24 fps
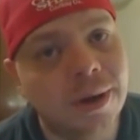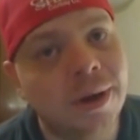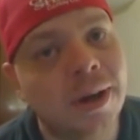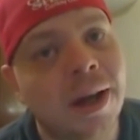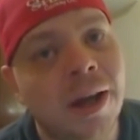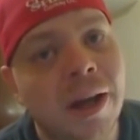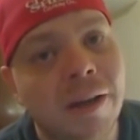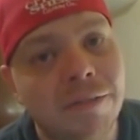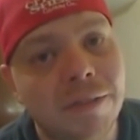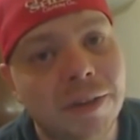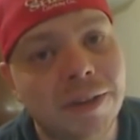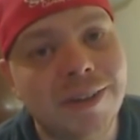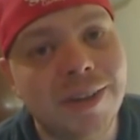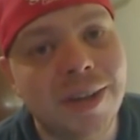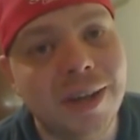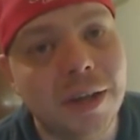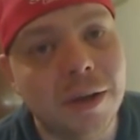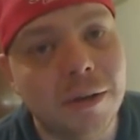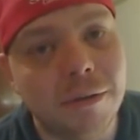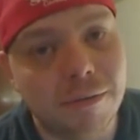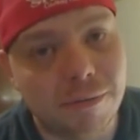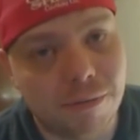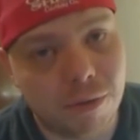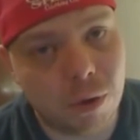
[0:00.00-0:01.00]
They're going to have to
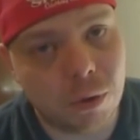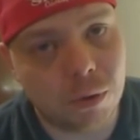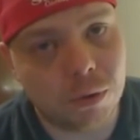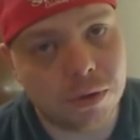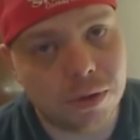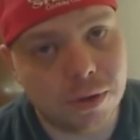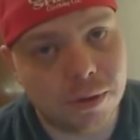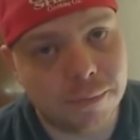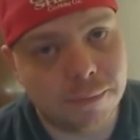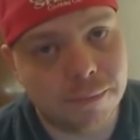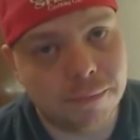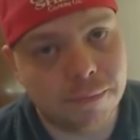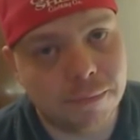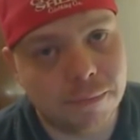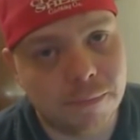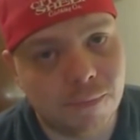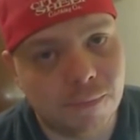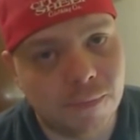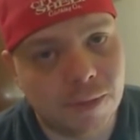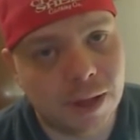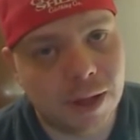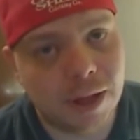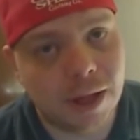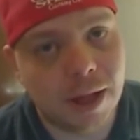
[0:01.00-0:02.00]
take a vote,
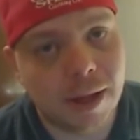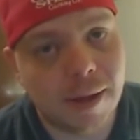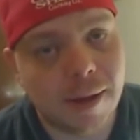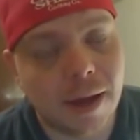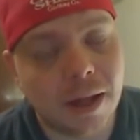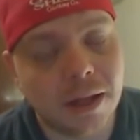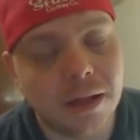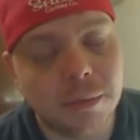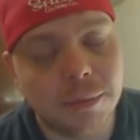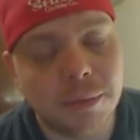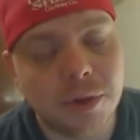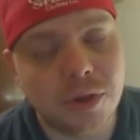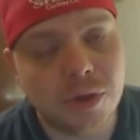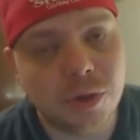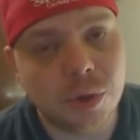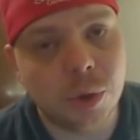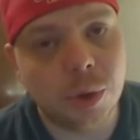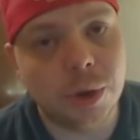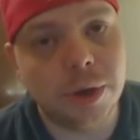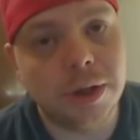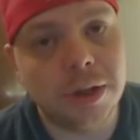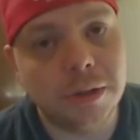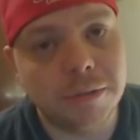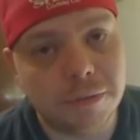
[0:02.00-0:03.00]
and the
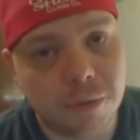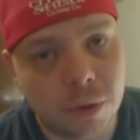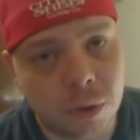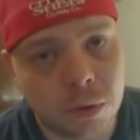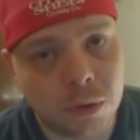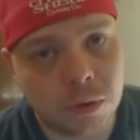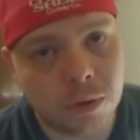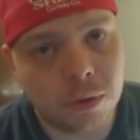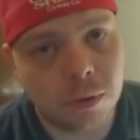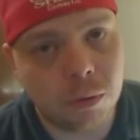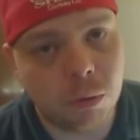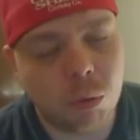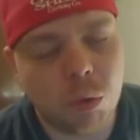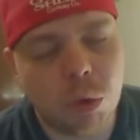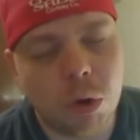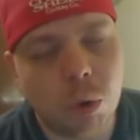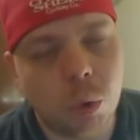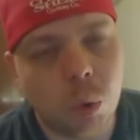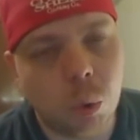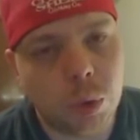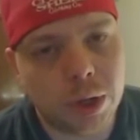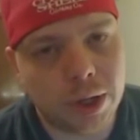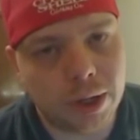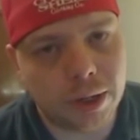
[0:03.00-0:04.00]
majority vote
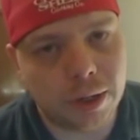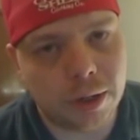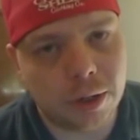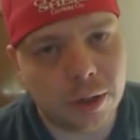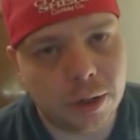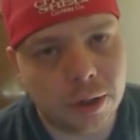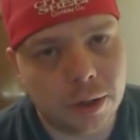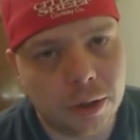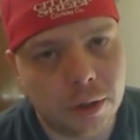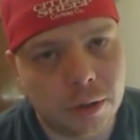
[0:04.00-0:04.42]
will win.